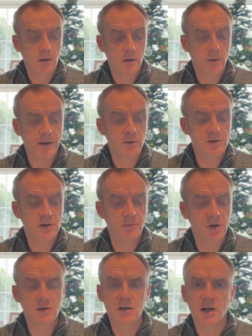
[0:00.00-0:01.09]
Quick to his
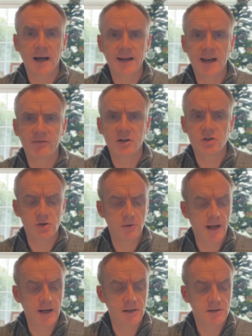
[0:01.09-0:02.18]
computer, had he left it too
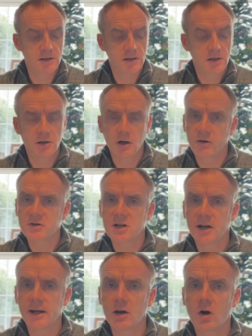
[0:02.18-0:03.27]
late?
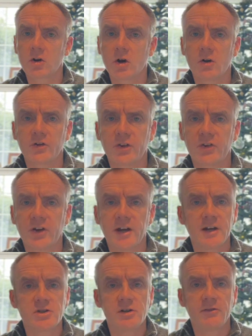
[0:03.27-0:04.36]
Nervously he logged on to see
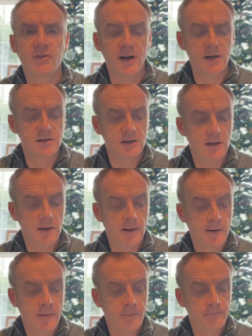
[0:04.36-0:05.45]
his new fate.
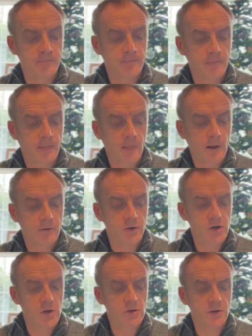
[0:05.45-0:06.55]
The
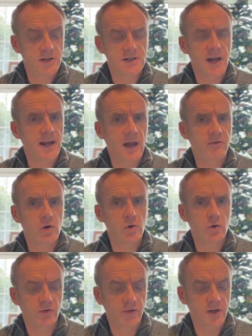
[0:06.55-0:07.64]
news on this day gave
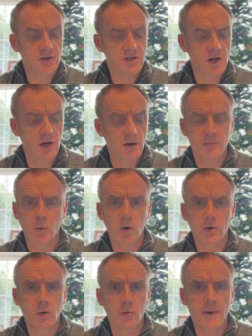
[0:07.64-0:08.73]
cause for concern, but what it
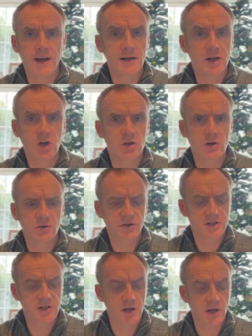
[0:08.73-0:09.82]
all meant he could not
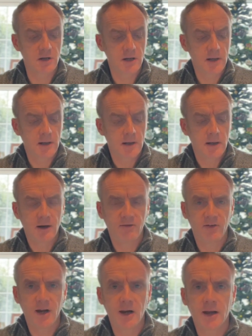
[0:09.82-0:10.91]
discern. A
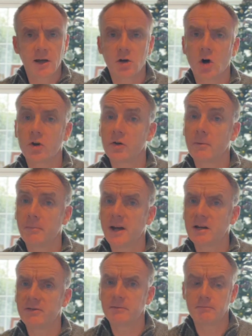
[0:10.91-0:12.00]
fear lingered on the pit
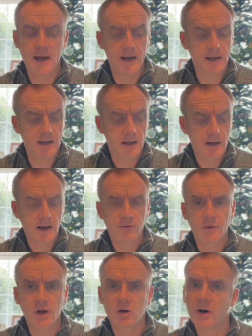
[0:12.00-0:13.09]
of his belly from
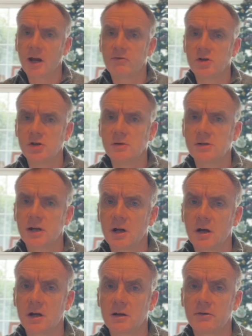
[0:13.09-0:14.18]
the grave news he had
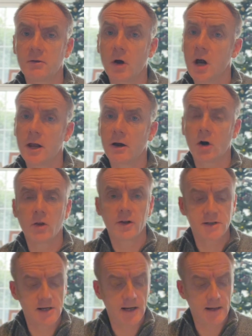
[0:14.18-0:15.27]
heard earlier on the
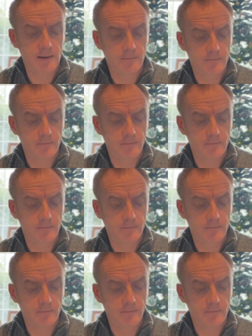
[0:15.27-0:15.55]
telly.